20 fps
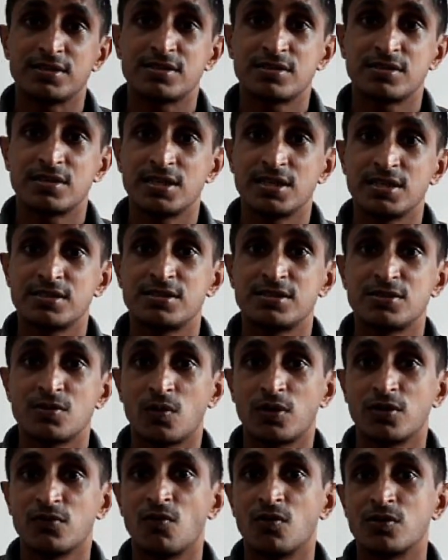sees
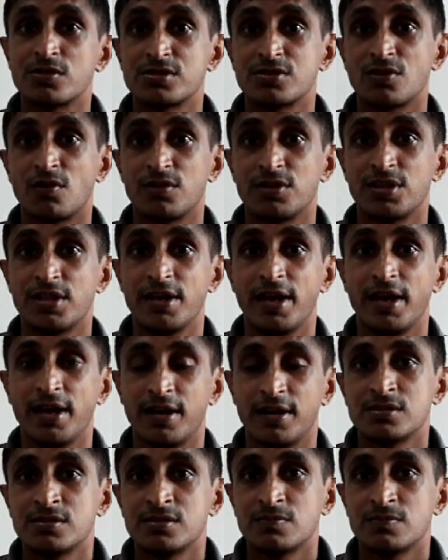Tony was not there.